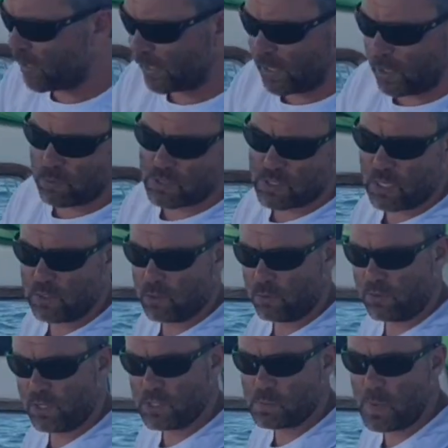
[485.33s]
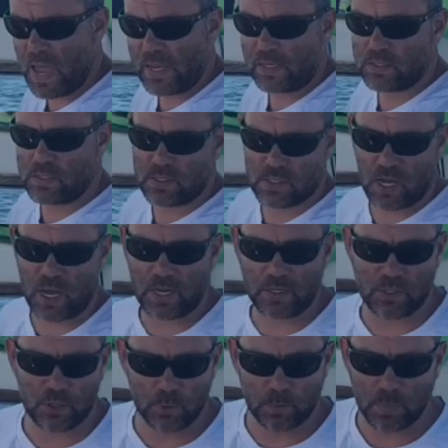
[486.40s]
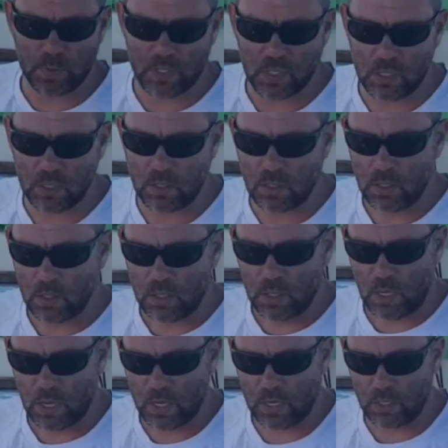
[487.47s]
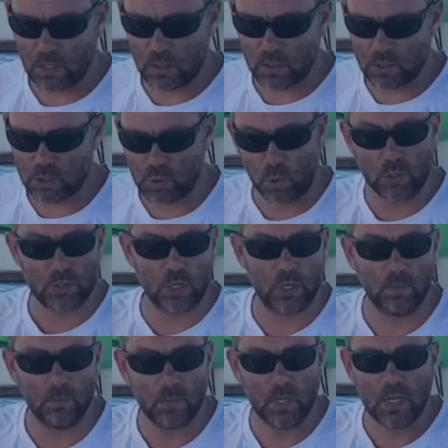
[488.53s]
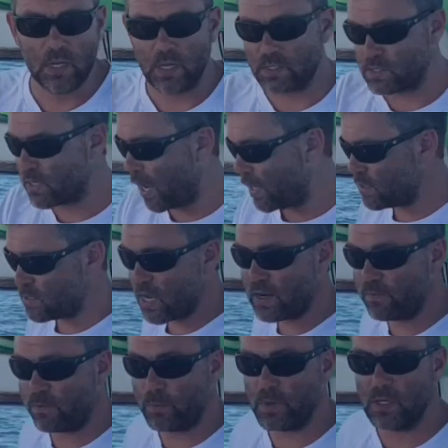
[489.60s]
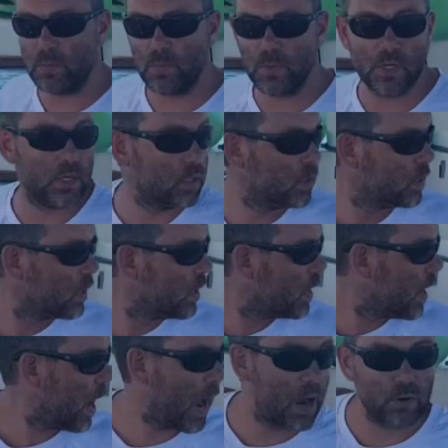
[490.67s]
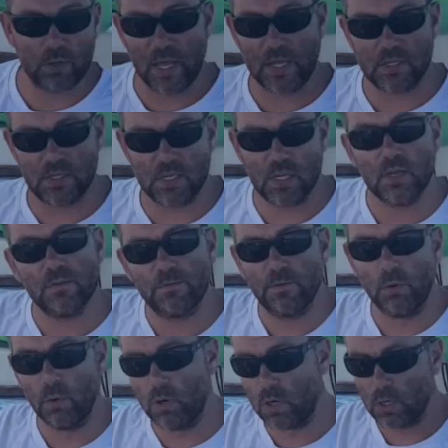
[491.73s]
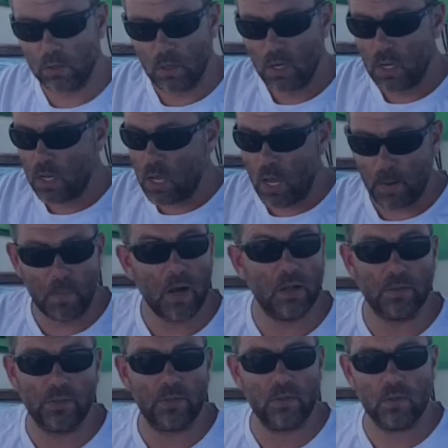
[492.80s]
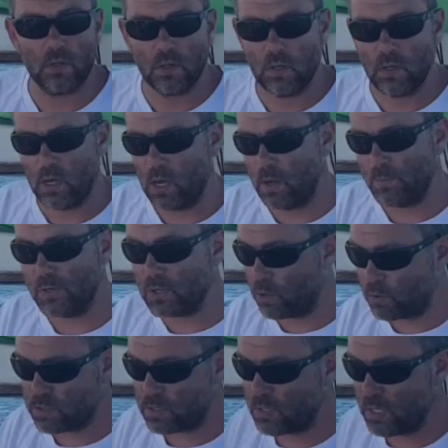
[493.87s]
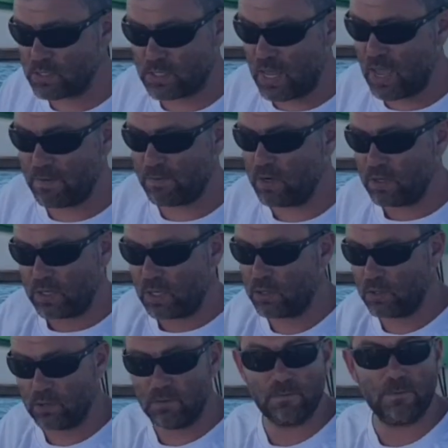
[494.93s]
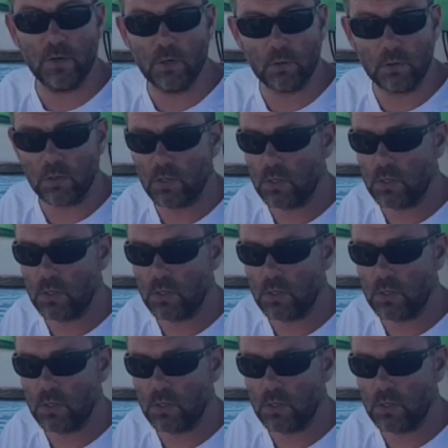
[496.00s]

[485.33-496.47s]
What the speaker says: Like I was saying though, this bag is designed to be a short term. It's not designed for me to be out at sea for a month. You notice it doesn't have anything other than food.